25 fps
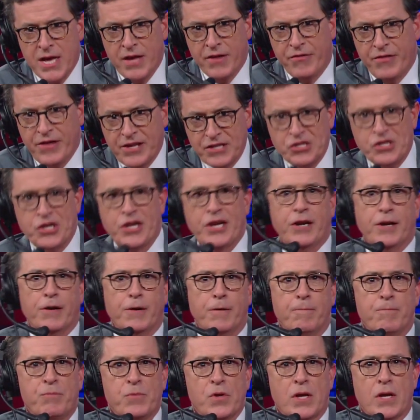This year,
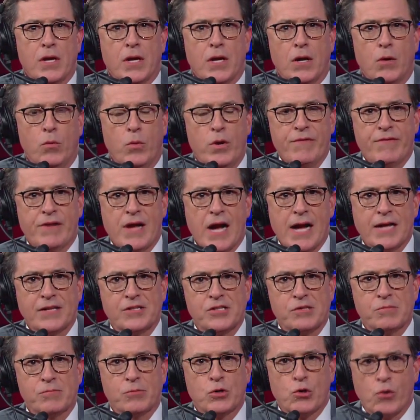we've got
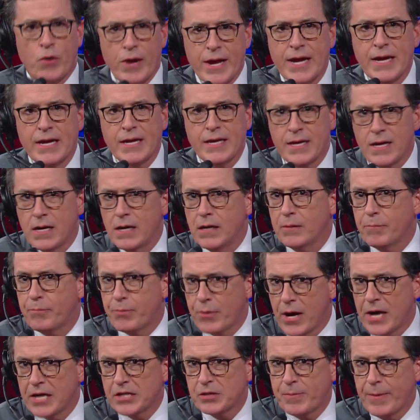some great young
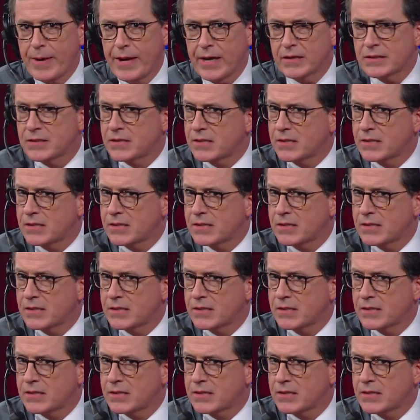prospects,